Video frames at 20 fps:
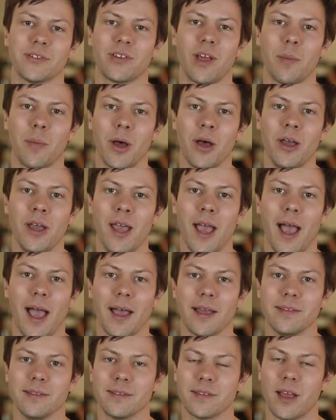summer,
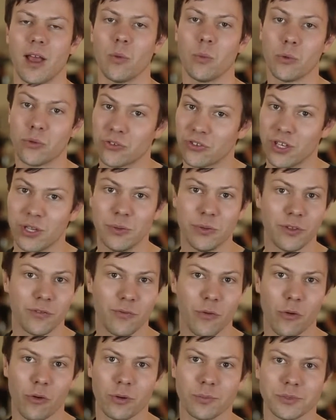and we'll see you in the
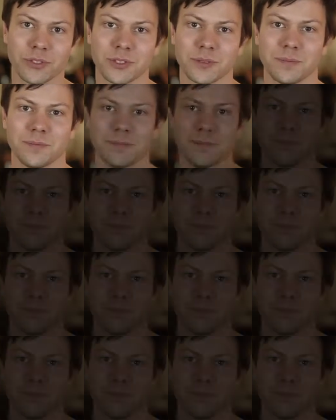forums.